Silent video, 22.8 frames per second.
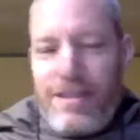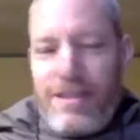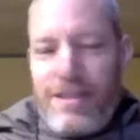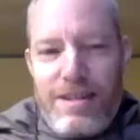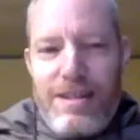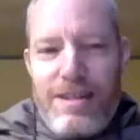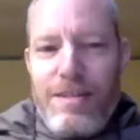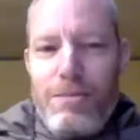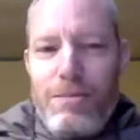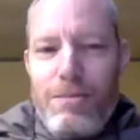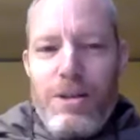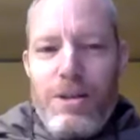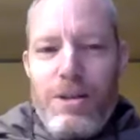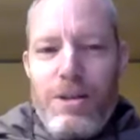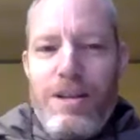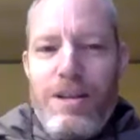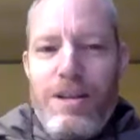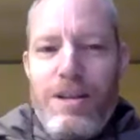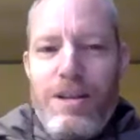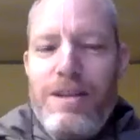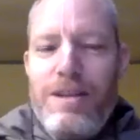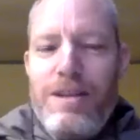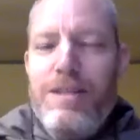I am what I
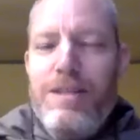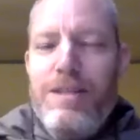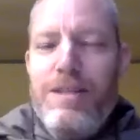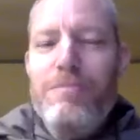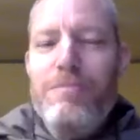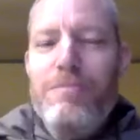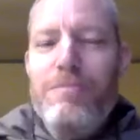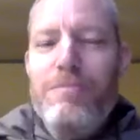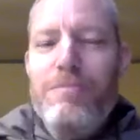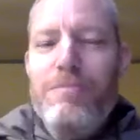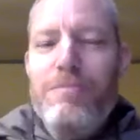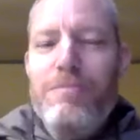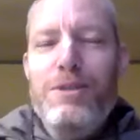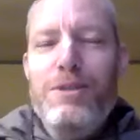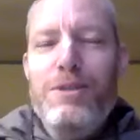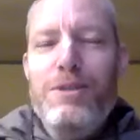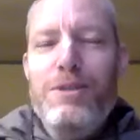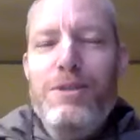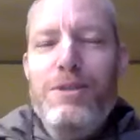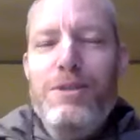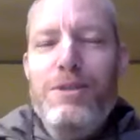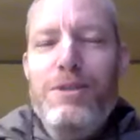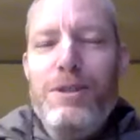am. So